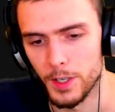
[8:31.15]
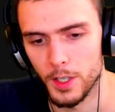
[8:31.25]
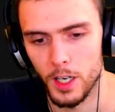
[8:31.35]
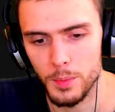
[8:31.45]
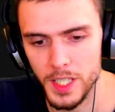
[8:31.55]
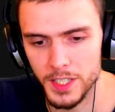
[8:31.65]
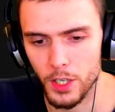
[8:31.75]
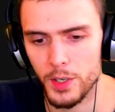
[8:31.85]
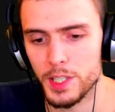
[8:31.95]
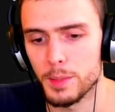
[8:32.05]

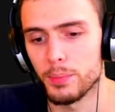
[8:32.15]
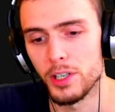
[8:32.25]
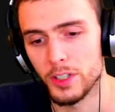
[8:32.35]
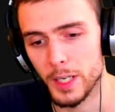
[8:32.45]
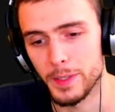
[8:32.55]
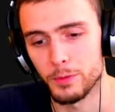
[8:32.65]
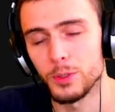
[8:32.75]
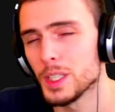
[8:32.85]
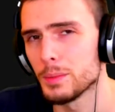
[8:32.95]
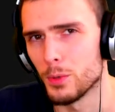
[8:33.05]
object-oriented programming rule
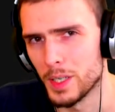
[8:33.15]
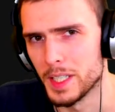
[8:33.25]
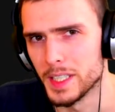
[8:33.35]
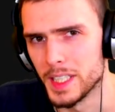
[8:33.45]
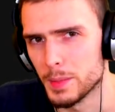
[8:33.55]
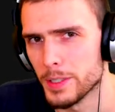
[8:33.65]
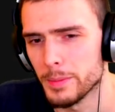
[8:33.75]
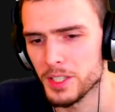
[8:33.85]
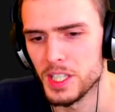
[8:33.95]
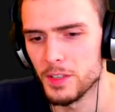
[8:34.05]
number 1 is pretty
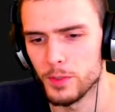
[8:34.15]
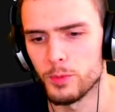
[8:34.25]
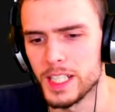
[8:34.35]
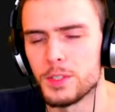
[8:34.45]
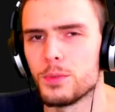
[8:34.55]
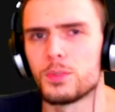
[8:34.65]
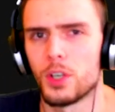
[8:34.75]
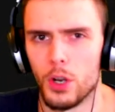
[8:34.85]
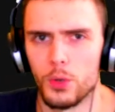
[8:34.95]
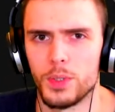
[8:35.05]
much never reuse
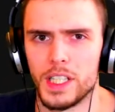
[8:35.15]
code